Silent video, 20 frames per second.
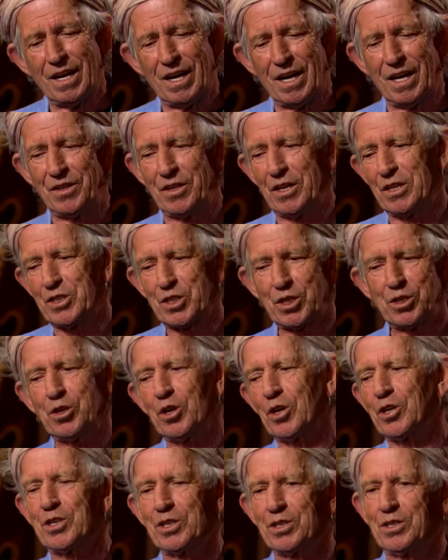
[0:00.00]
And there's a
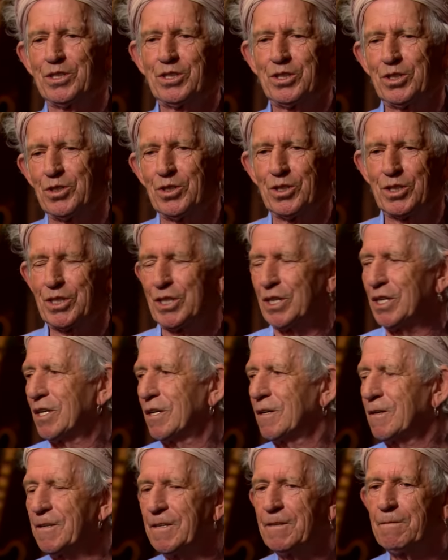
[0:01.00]
knock at the door
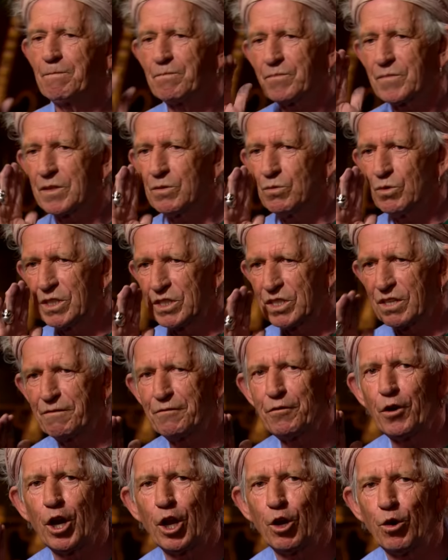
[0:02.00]
saying, uh, where's the
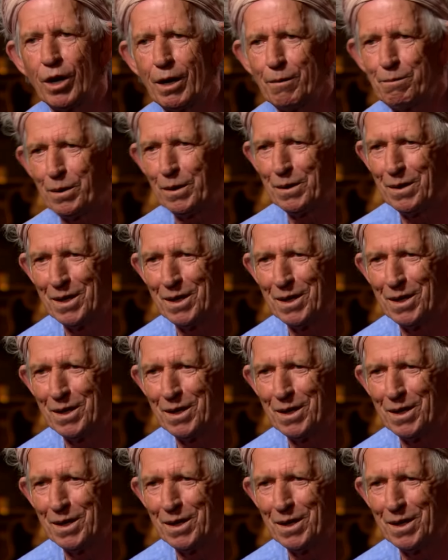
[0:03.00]
follow-up?